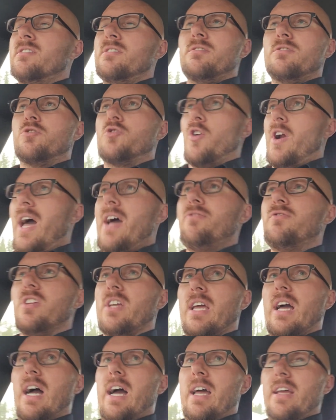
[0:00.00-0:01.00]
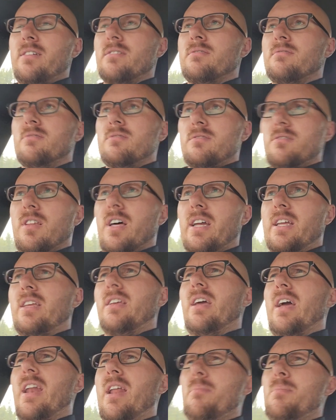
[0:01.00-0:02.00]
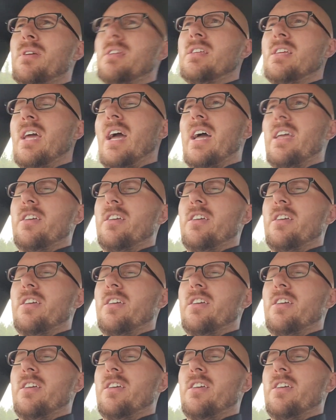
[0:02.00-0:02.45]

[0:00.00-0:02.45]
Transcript: draft a guy. Like, and I mean, yeah,